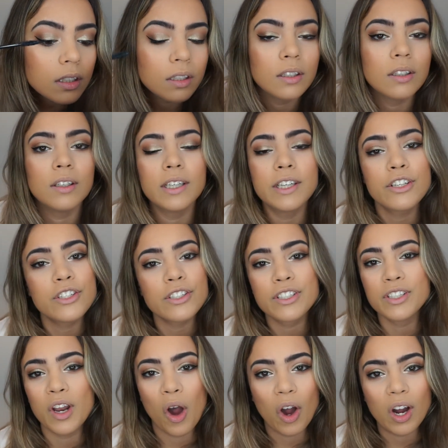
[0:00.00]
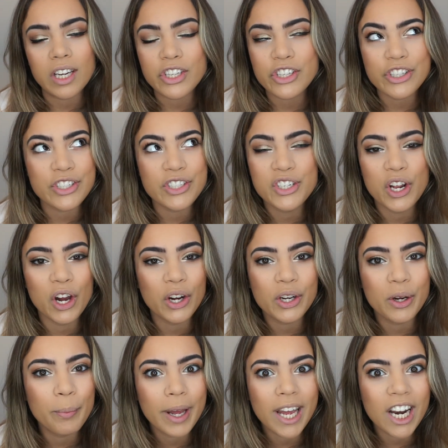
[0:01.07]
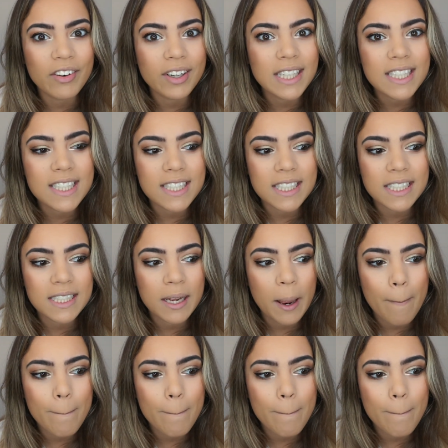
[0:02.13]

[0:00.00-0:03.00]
Oh, it's just not comparing to...